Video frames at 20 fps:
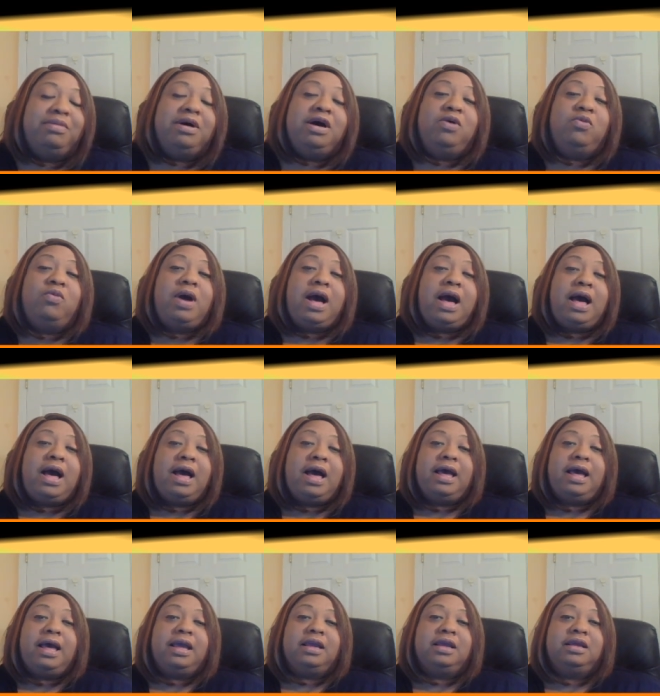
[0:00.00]
but
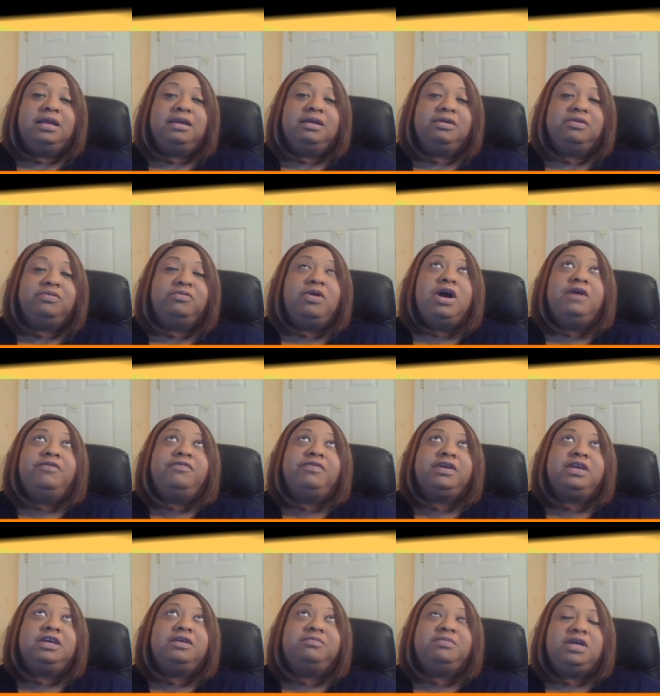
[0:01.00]
why? Ron,
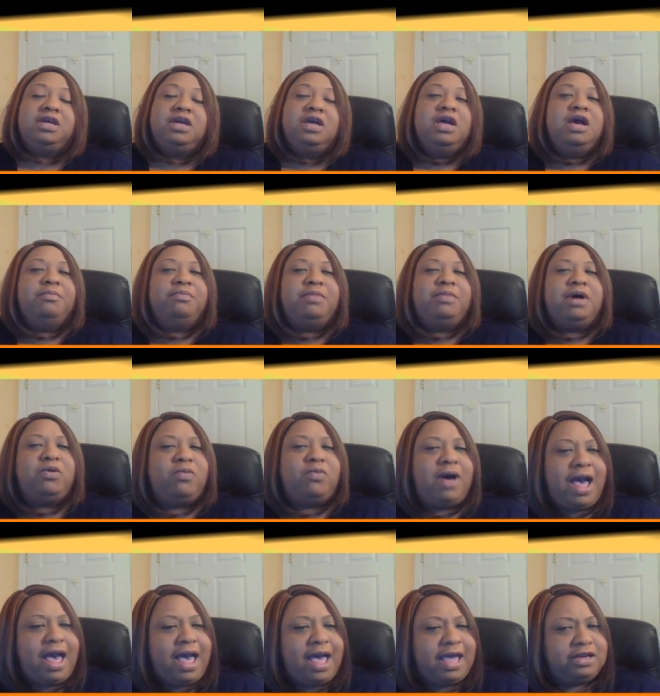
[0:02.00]
forgive me. But
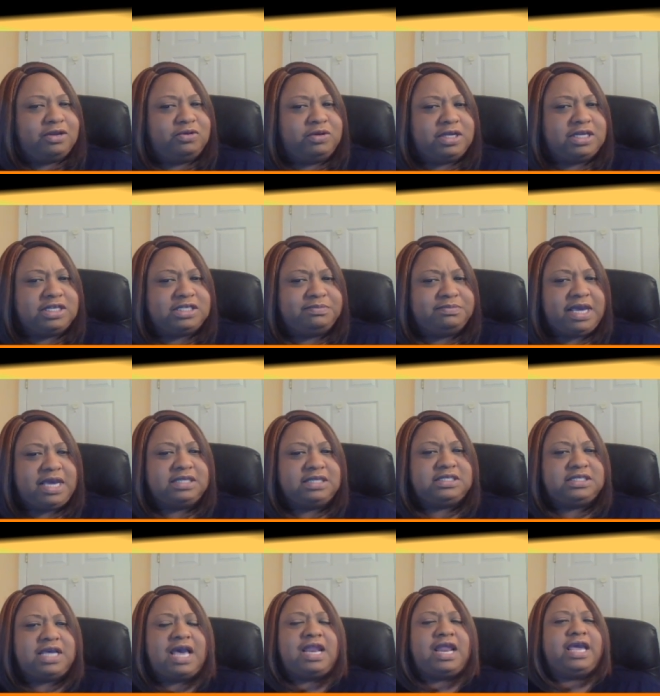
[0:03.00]
why do this man
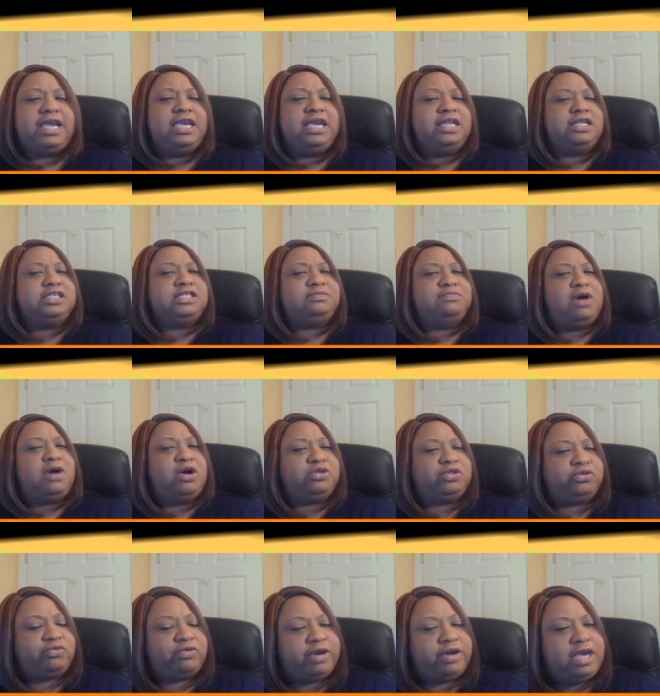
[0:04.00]
sound like he done
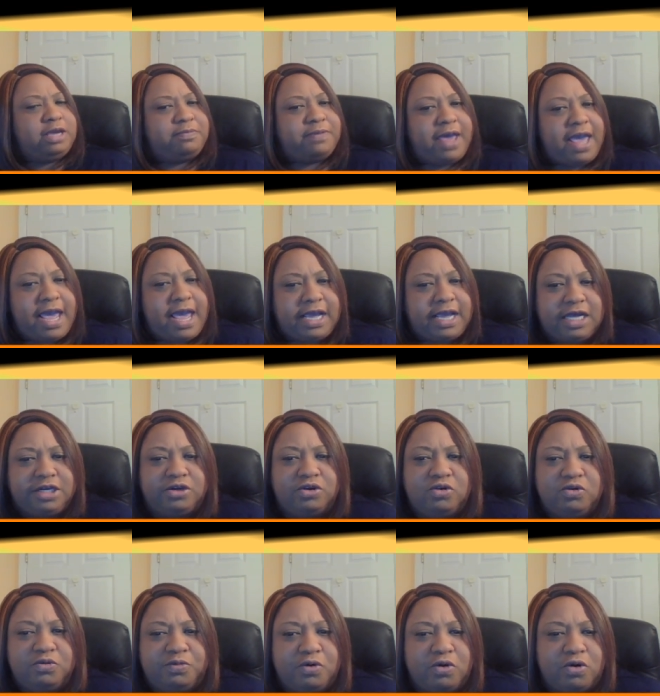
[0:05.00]
smoked three pack of
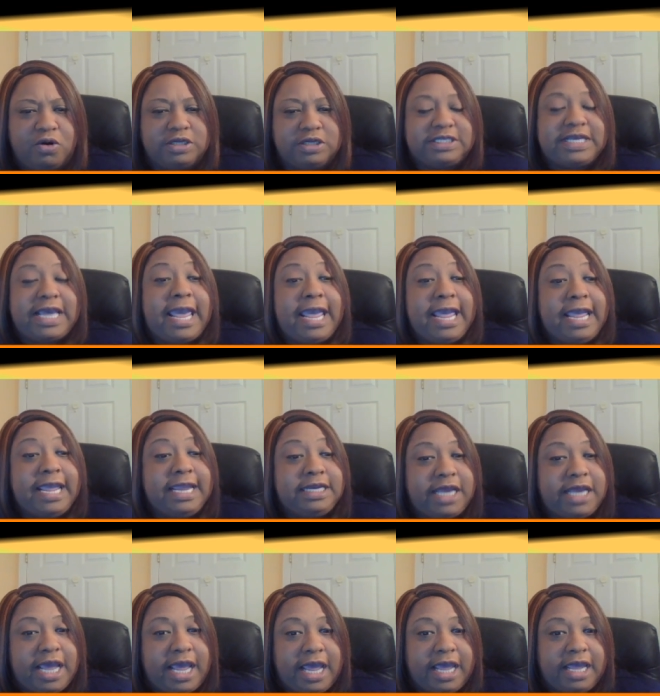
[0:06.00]
Newports a
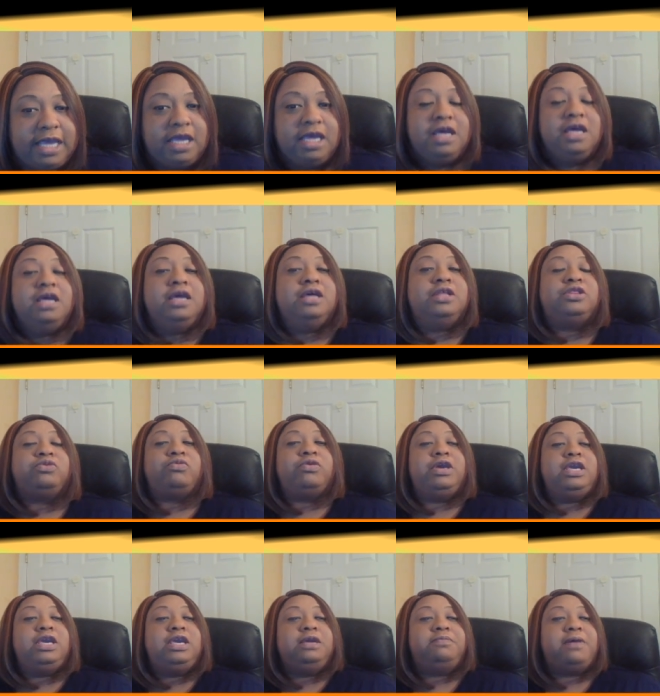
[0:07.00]
day
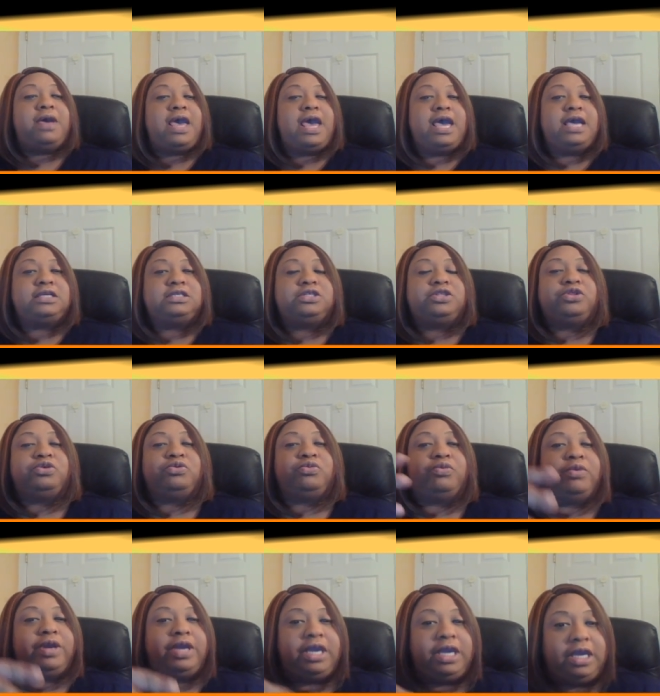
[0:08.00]
three packs,
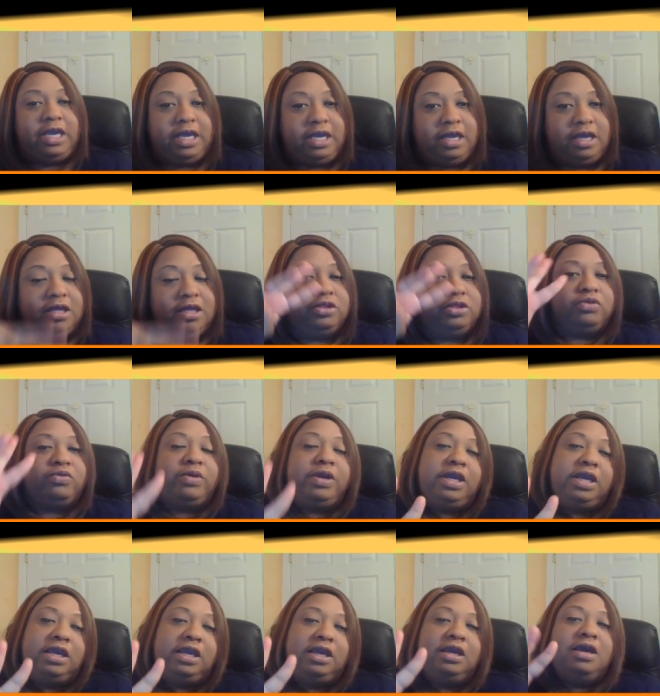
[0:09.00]
three,
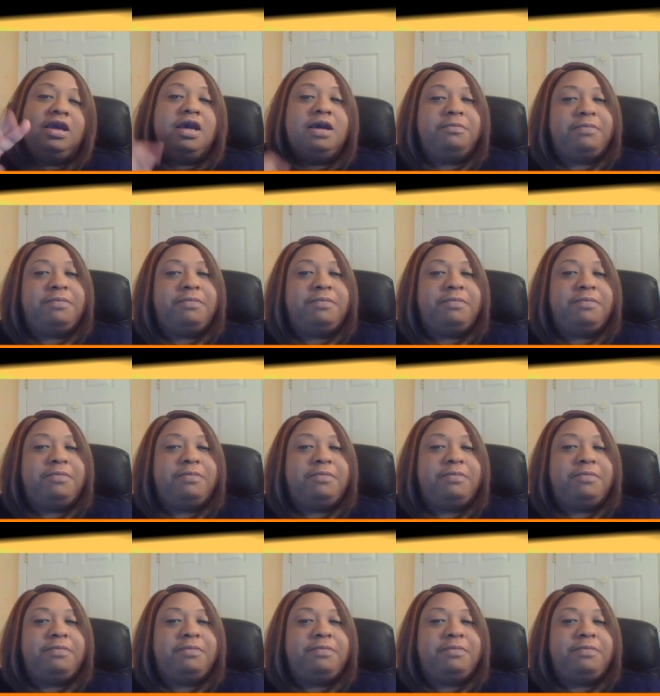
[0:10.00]
three